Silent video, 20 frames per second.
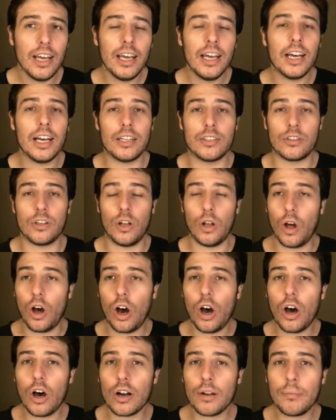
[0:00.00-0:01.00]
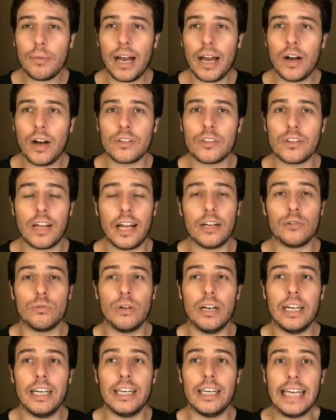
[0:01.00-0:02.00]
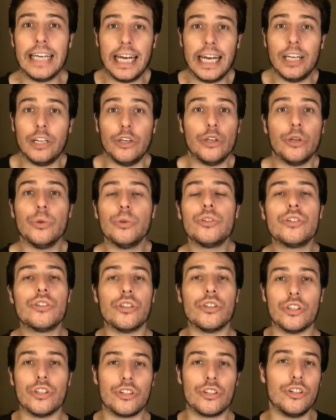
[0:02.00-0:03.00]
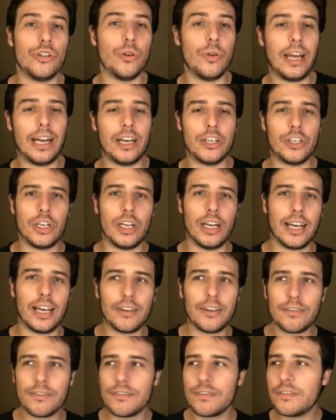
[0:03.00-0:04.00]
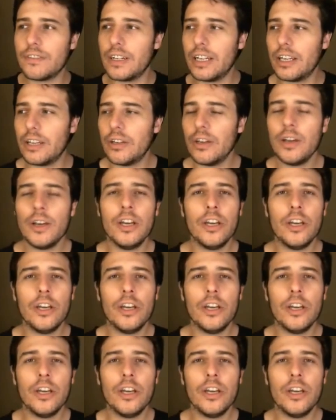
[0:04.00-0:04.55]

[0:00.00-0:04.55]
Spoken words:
it's a lot about like really getting used to this new energy, like fitting,